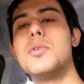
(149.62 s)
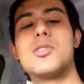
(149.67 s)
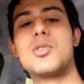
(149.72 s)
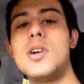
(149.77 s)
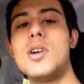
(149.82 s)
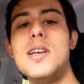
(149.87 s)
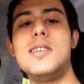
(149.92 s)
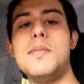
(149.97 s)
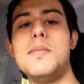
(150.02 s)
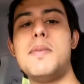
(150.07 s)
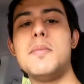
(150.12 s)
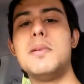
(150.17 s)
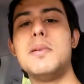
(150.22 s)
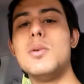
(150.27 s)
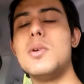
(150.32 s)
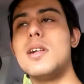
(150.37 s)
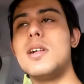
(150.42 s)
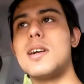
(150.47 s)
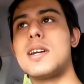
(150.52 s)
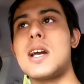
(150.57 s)
crazy.
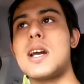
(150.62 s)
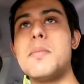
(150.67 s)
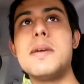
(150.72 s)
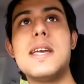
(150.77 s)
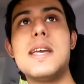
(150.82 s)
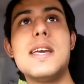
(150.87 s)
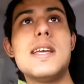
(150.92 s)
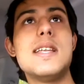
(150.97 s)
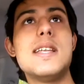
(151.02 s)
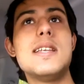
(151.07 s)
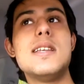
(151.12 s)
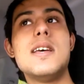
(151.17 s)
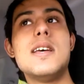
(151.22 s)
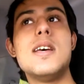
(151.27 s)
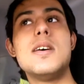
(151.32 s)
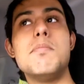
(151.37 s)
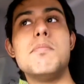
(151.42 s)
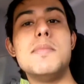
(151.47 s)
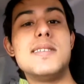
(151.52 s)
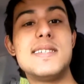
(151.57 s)
People were coming in,
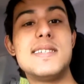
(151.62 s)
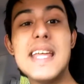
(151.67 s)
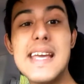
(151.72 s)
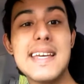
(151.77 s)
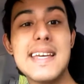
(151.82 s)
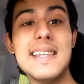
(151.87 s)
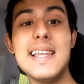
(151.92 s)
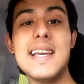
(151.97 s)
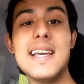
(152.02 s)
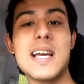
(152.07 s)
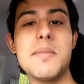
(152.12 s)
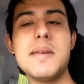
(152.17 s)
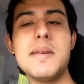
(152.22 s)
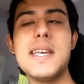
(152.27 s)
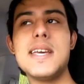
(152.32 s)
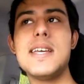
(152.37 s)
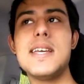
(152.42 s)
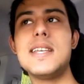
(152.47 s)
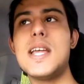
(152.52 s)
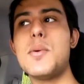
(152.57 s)
mistakenly
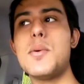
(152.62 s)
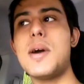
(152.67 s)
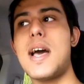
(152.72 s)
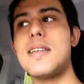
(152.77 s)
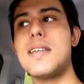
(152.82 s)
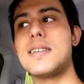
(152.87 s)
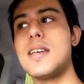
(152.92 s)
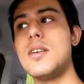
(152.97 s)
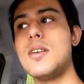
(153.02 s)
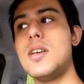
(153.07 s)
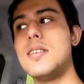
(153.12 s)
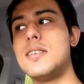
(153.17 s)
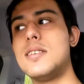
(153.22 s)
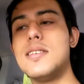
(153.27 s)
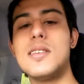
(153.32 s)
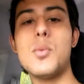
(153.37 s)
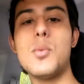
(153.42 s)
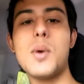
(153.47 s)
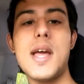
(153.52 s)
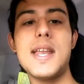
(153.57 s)
coming in. They were asking, is
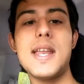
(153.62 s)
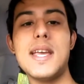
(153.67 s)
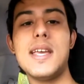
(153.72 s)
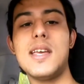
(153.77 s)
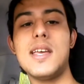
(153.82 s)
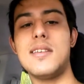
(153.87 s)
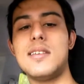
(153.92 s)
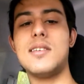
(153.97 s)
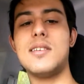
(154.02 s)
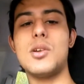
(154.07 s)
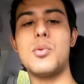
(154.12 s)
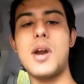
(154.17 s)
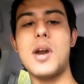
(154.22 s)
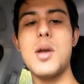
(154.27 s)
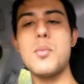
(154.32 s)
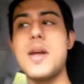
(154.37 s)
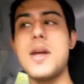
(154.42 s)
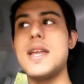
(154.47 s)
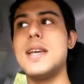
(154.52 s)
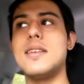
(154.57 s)
this the wedding? Is this the
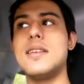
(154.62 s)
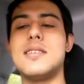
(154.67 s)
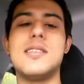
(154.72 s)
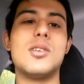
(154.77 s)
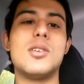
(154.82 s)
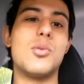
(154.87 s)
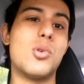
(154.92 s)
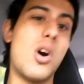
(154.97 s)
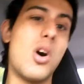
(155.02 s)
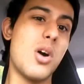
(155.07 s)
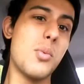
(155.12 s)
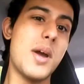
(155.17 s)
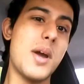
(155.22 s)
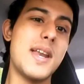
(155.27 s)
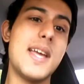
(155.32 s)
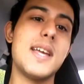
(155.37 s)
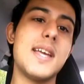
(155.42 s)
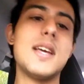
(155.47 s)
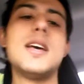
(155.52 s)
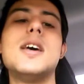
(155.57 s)
right wedding? Is this the wrong
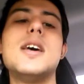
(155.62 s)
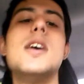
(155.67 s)
wedding?